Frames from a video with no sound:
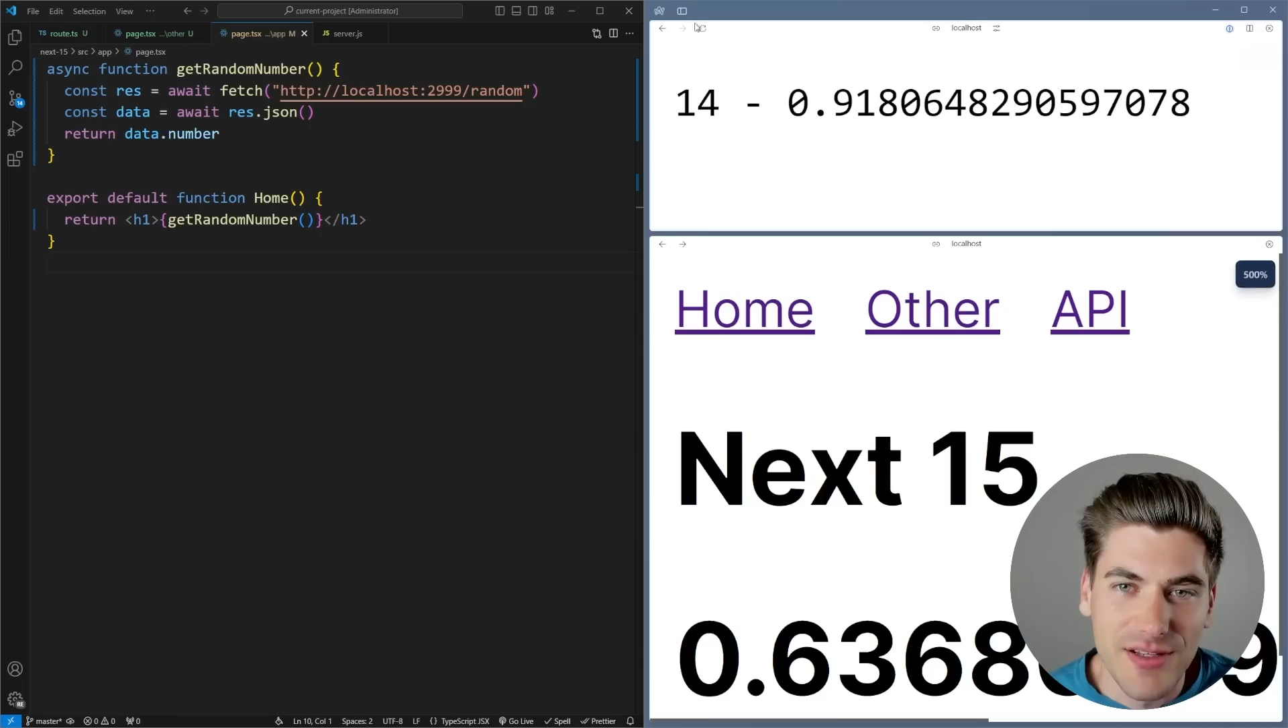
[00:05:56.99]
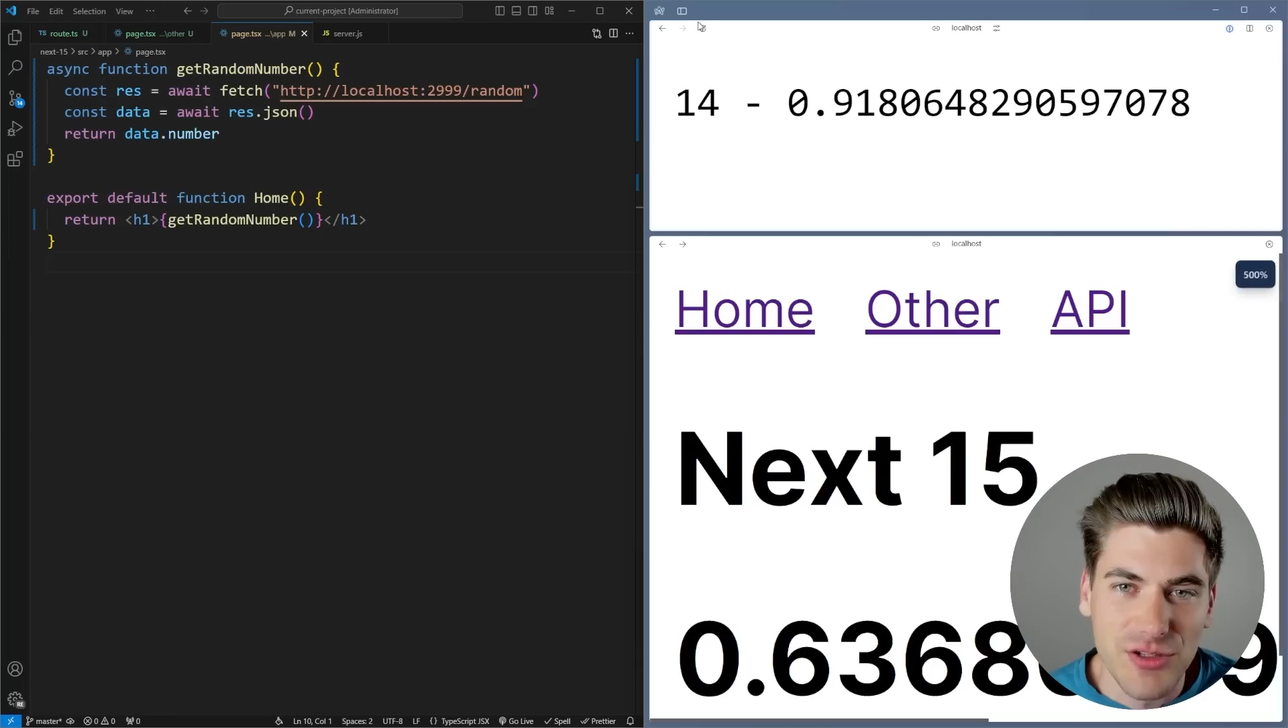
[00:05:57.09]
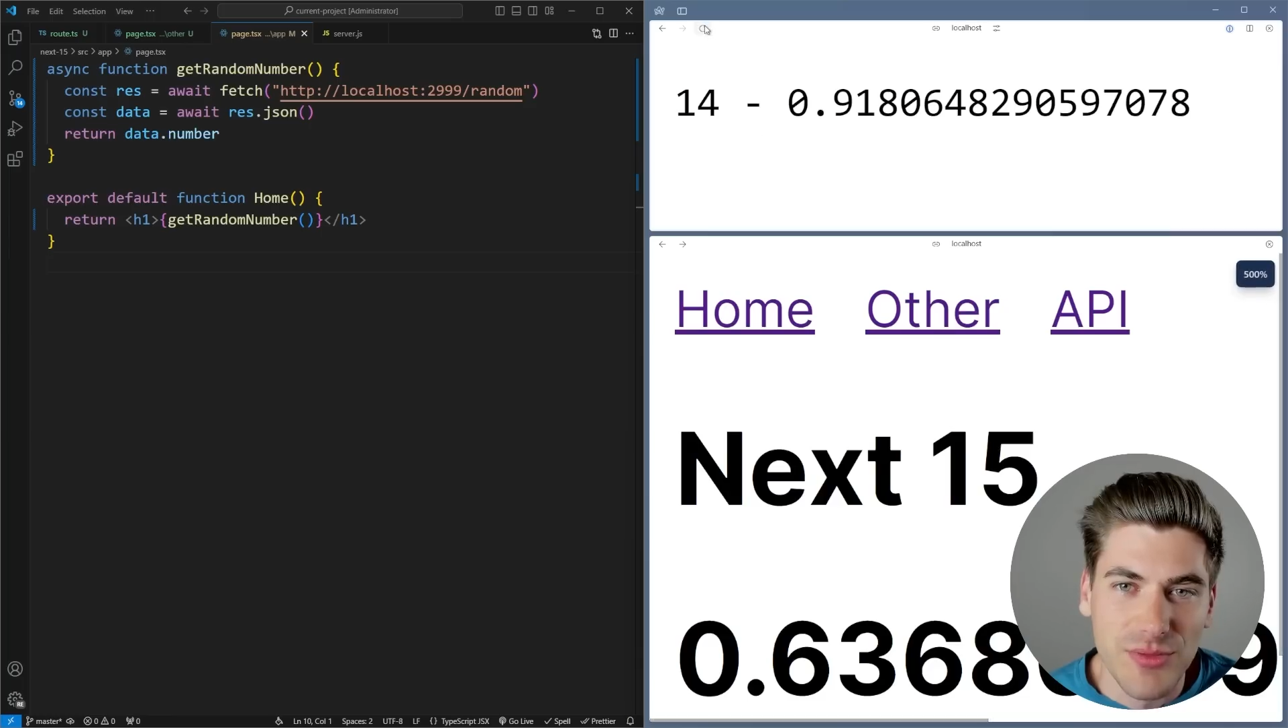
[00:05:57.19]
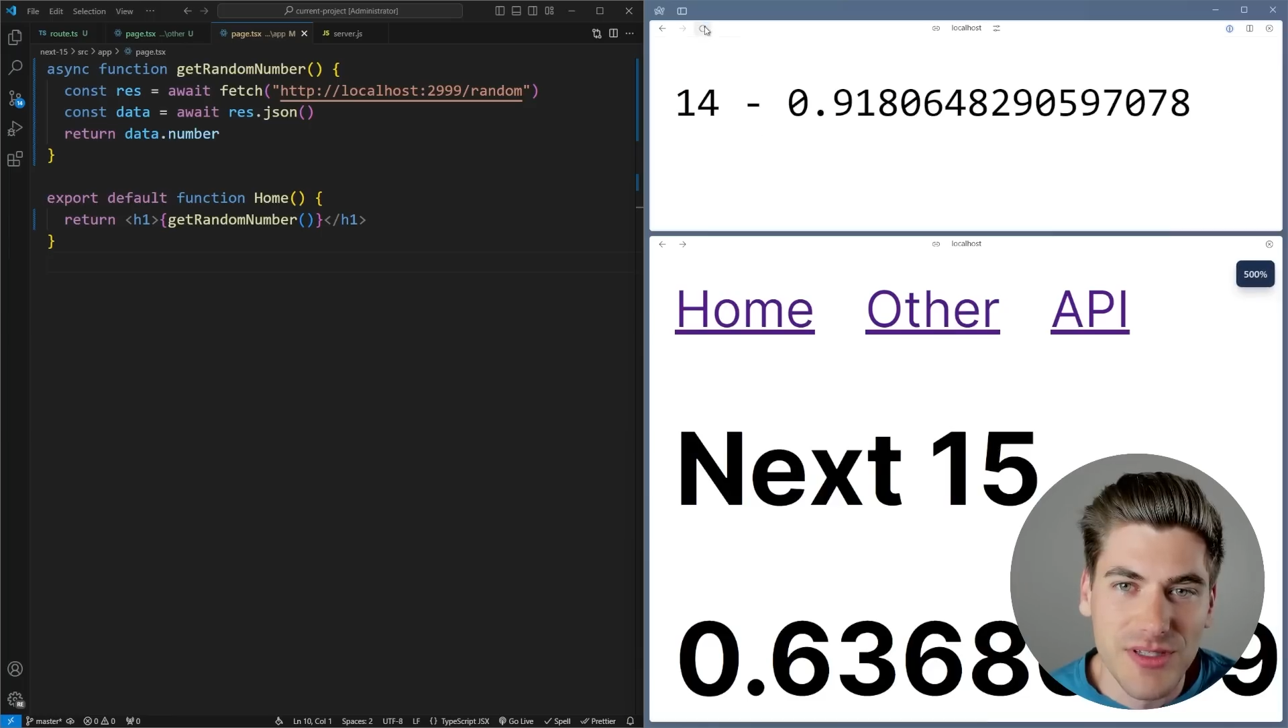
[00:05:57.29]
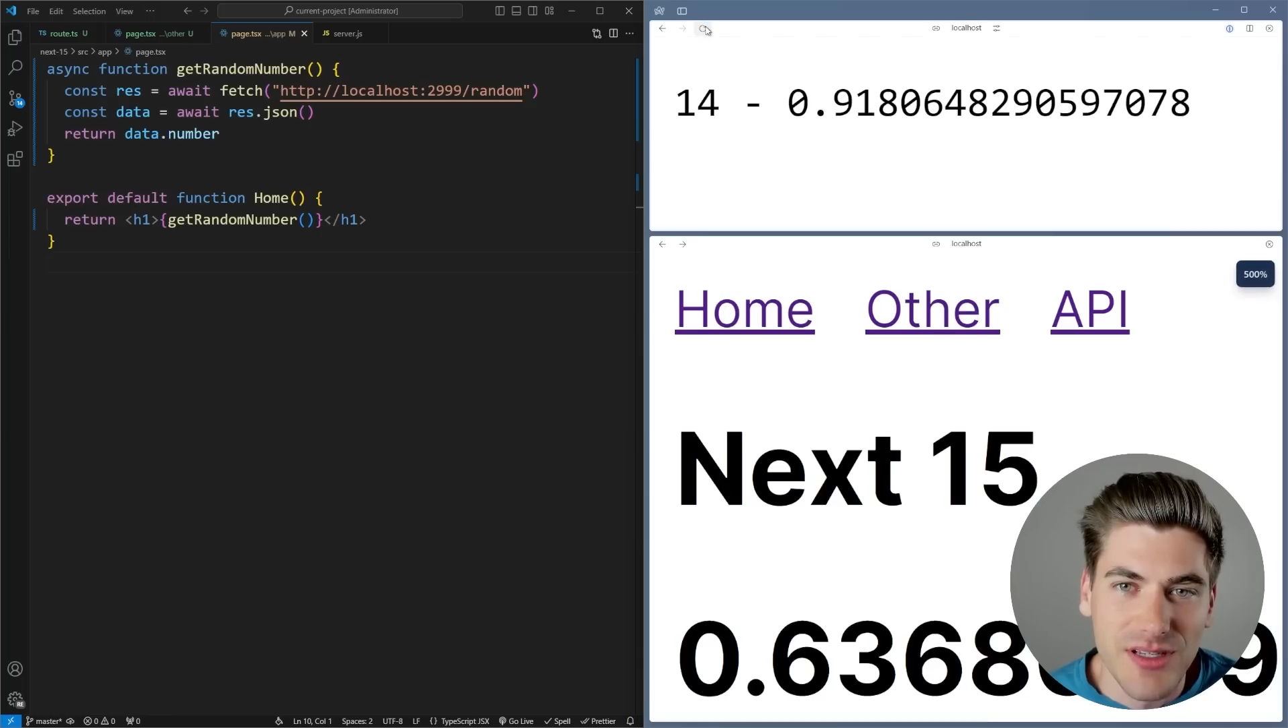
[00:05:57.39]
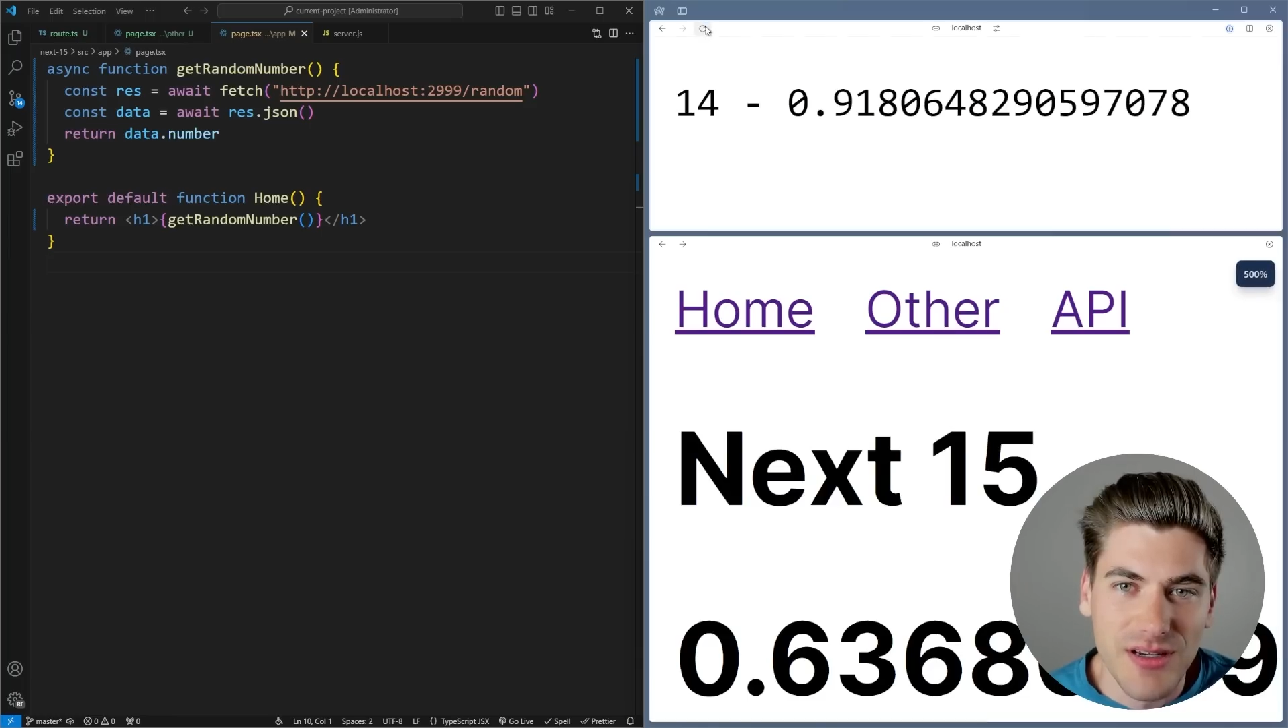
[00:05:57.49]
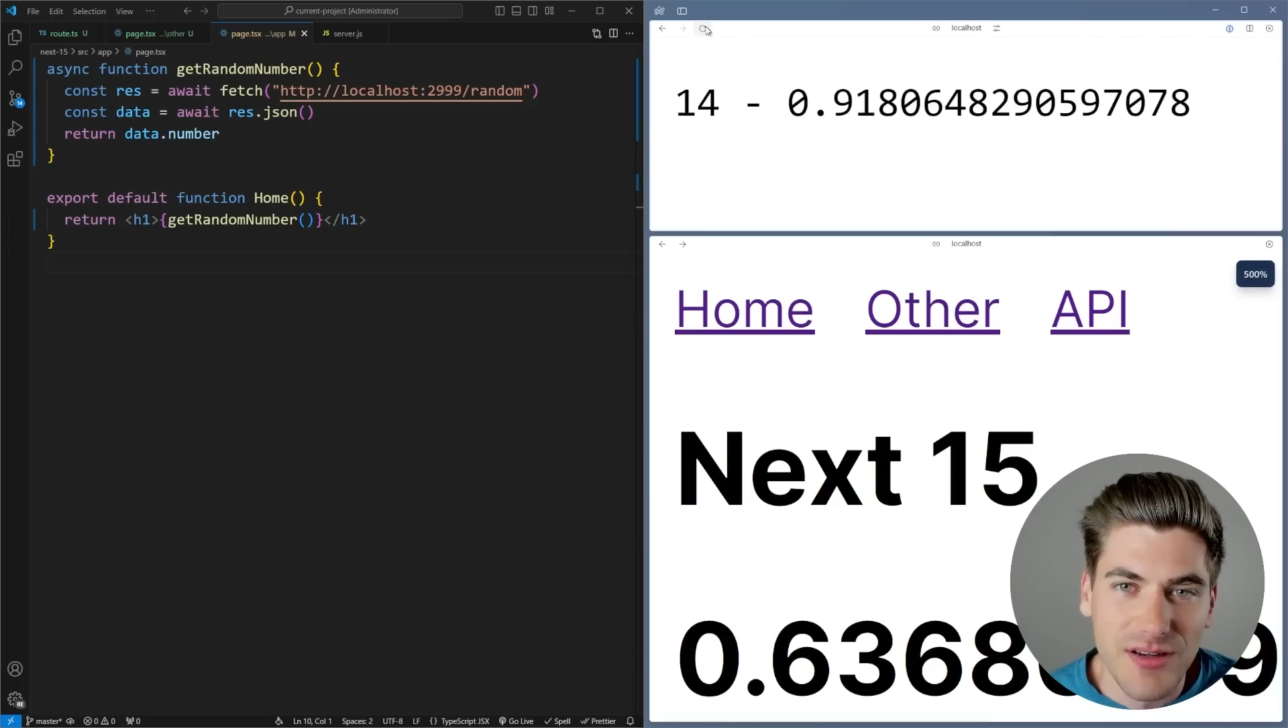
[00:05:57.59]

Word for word: zoom this in,